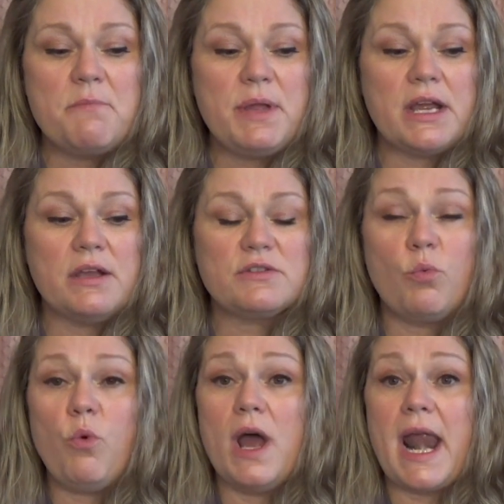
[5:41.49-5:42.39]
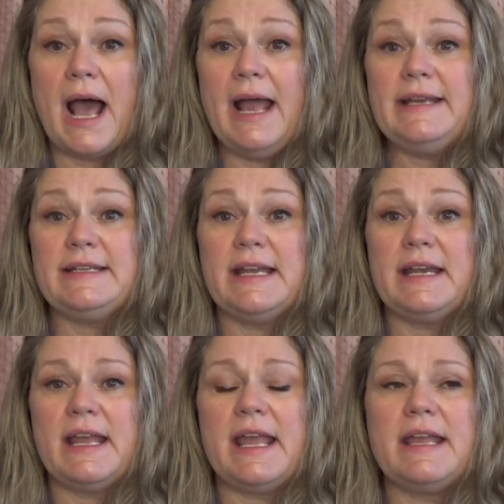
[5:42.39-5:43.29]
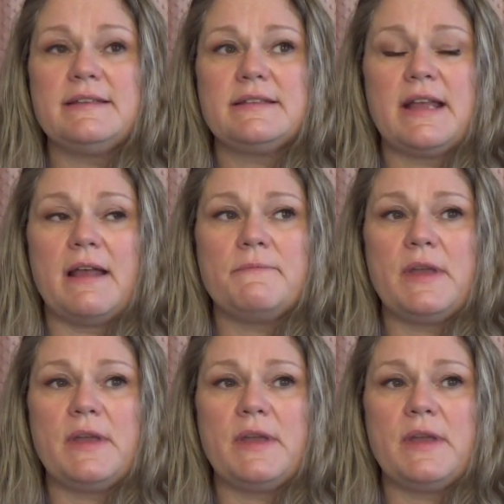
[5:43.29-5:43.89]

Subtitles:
Because what I did is,